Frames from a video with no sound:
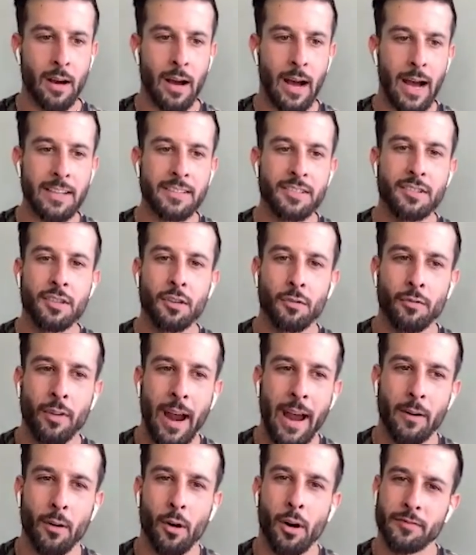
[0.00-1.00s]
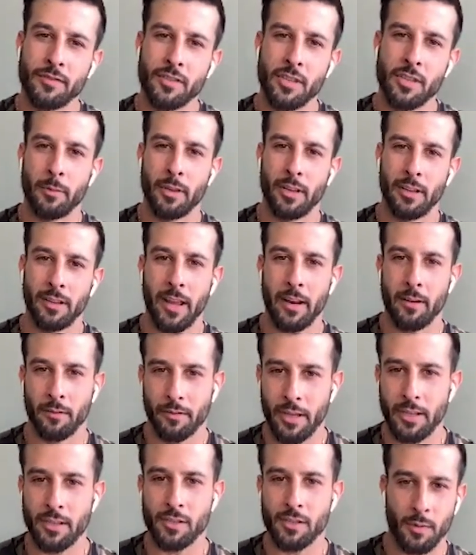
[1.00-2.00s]
I still ran off some of the later
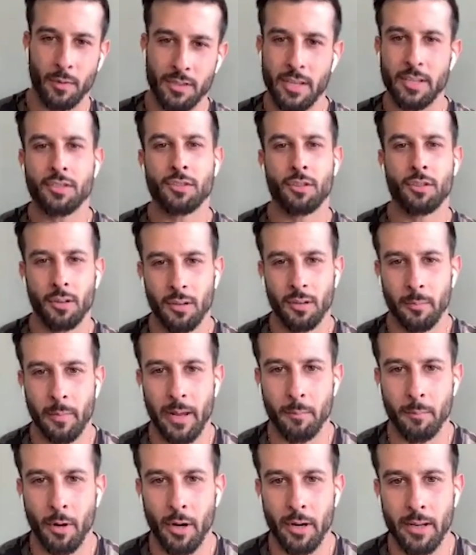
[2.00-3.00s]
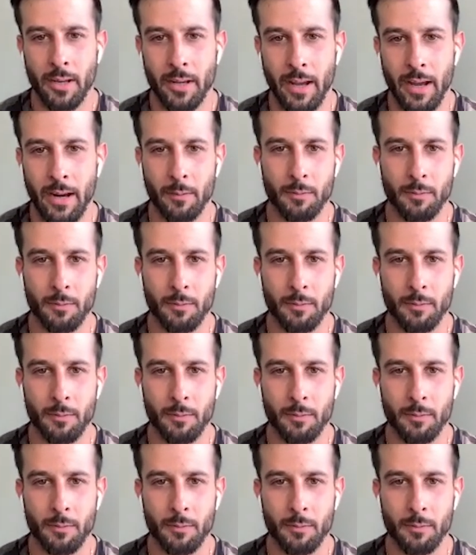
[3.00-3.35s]
things once I started to make money again.